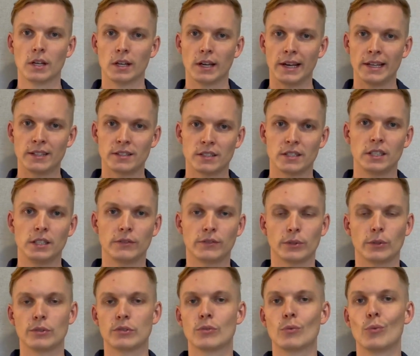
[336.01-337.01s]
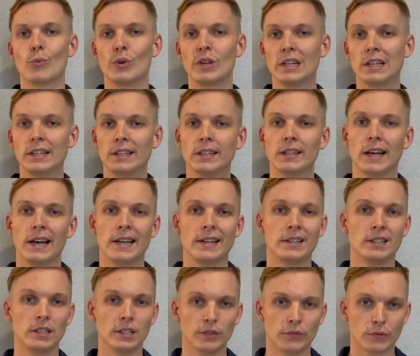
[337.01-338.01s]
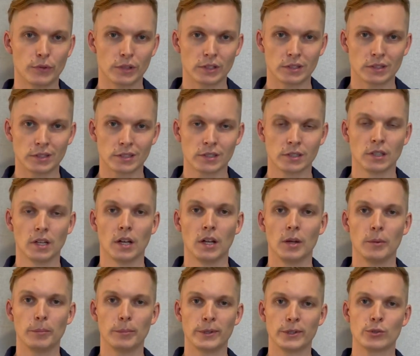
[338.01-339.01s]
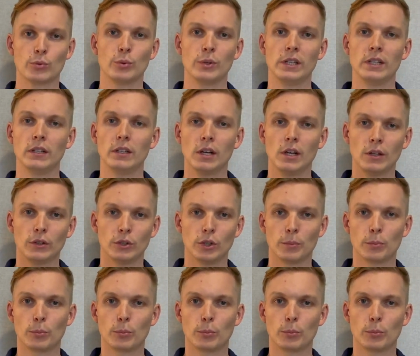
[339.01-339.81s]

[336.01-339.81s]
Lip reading: and see if there's really a difference between the